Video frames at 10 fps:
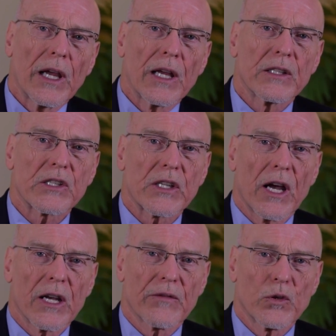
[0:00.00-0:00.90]
and
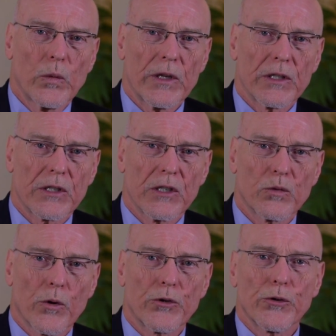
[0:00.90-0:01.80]
decide if the
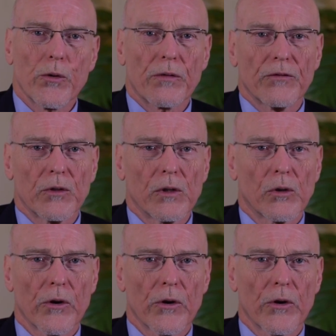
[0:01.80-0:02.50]
witnesses were truthful